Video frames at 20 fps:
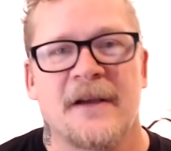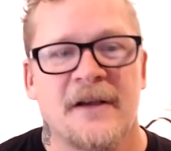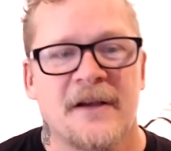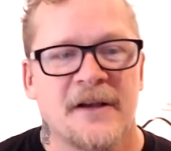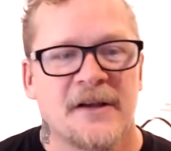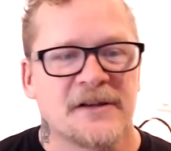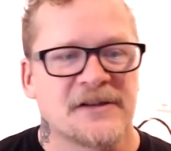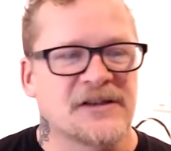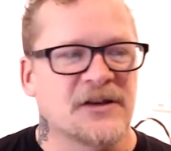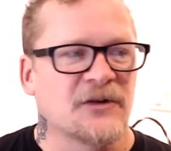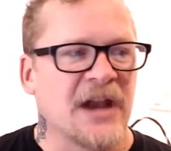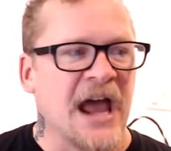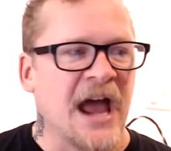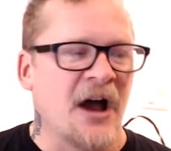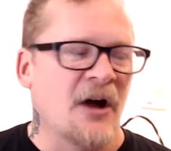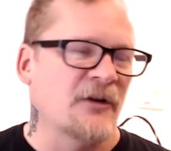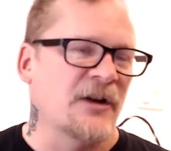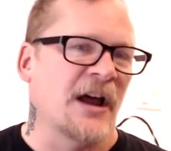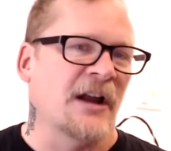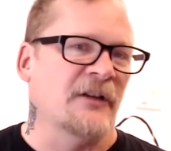So
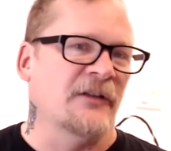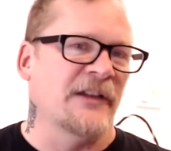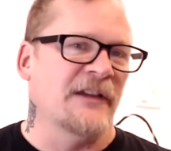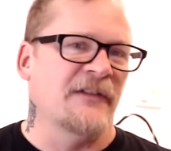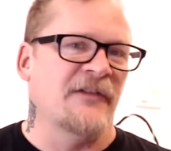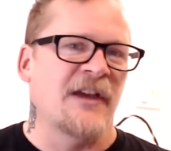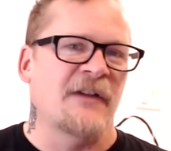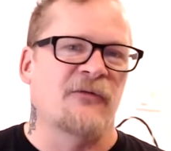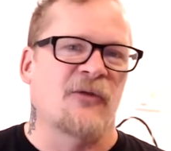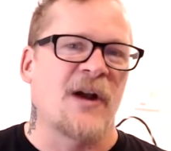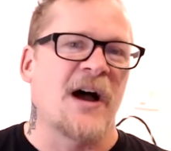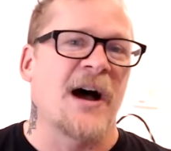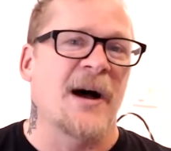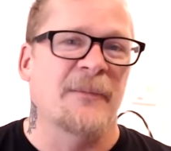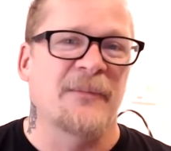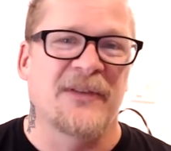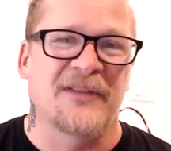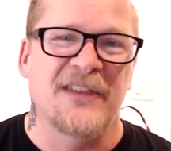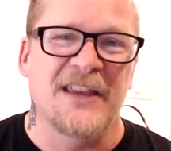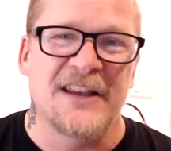now not only they've
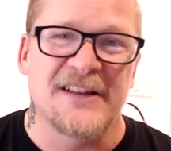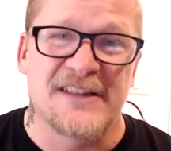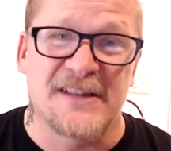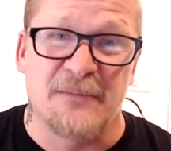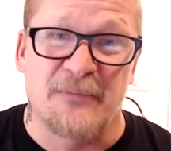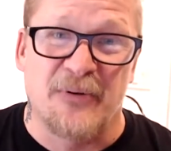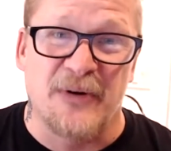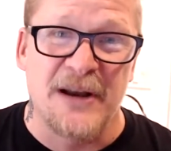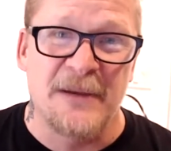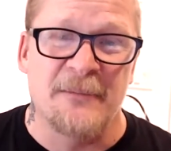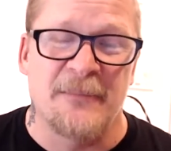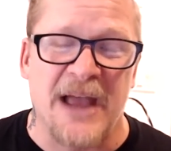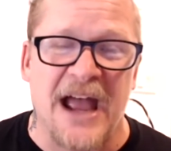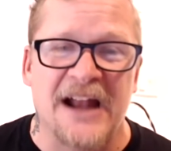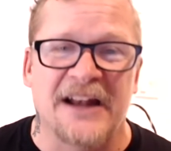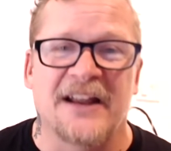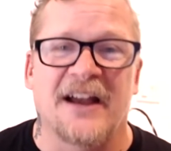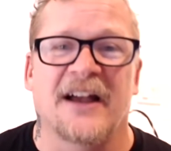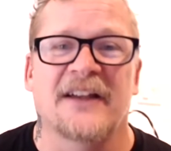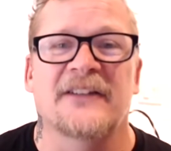robbed the supreme
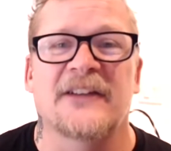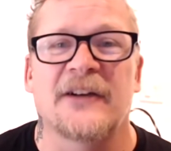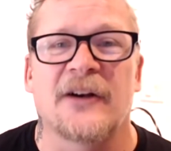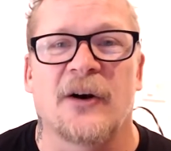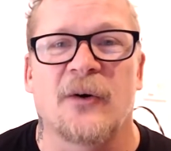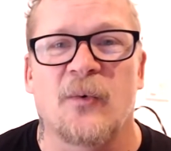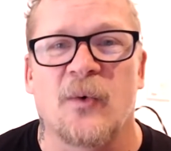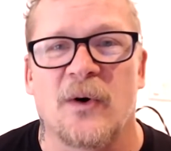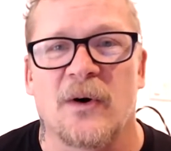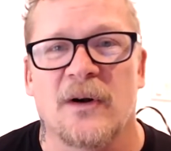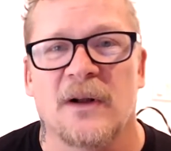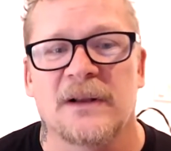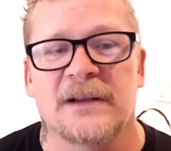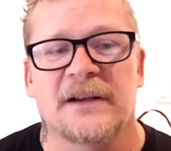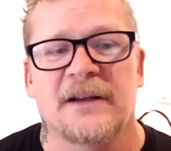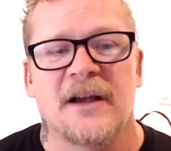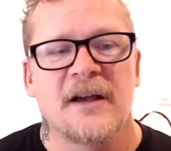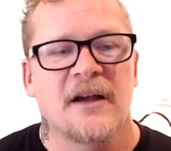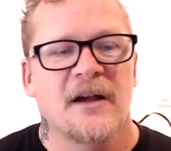bad guys in our world